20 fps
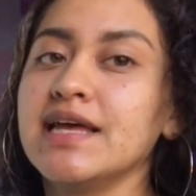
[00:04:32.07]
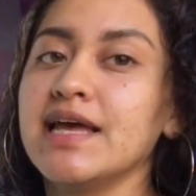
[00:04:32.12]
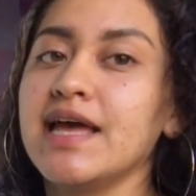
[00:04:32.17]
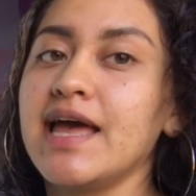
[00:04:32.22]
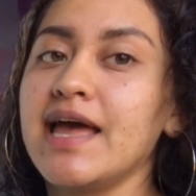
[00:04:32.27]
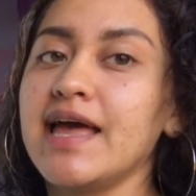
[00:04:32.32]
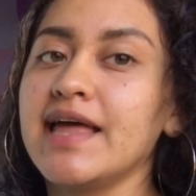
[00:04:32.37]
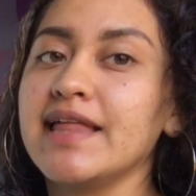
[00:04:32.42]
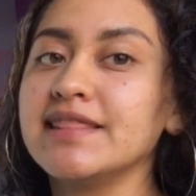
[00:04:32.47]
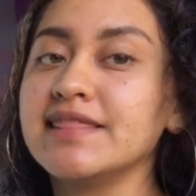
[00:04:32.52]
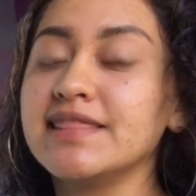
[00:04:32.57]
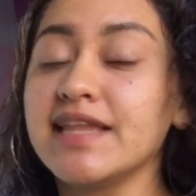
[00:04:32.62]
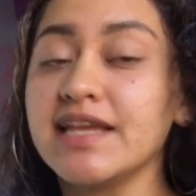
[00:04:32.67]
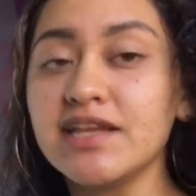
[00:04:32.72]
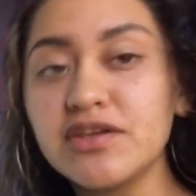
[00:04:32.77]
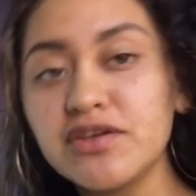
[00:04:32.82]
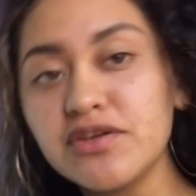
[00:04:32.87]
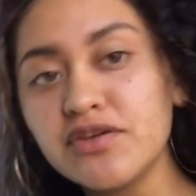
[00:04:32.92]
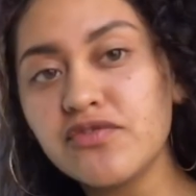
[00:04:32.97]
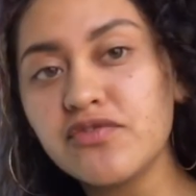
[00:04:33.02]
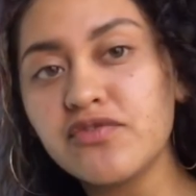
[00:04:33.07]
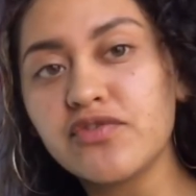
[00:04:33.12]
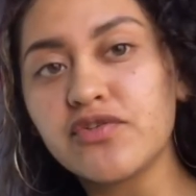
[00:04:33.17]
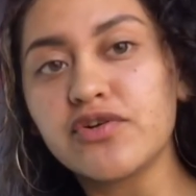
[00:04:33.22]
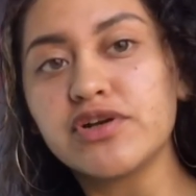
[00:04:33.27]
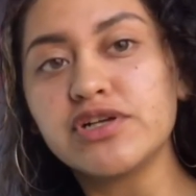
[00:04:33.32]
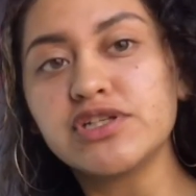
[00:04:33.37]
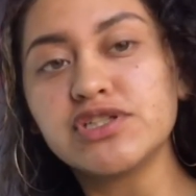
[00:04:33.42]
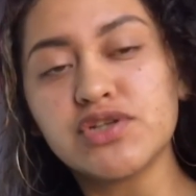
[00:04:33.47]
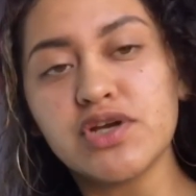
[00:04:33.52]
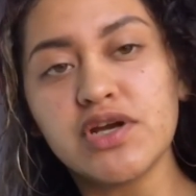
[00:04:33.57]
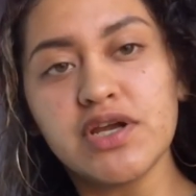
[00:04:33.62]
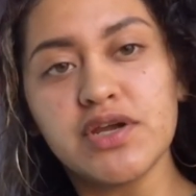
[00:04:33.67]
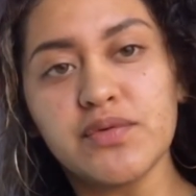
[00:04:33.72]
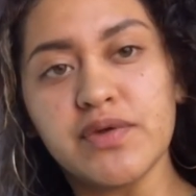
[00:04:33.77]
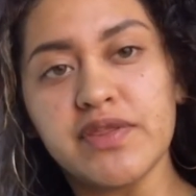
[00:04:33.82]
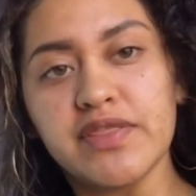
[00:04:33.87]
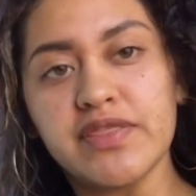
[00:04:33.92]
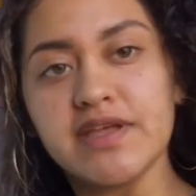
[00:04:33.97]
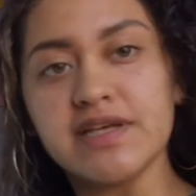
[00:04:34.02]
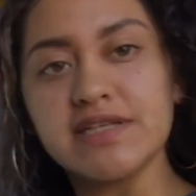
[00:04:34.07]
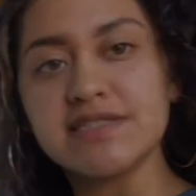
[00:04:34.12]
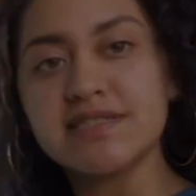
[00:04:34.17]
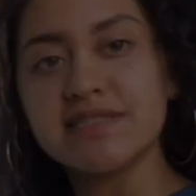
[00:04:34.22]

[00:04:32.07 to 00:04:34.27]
And thank you for drawing with us.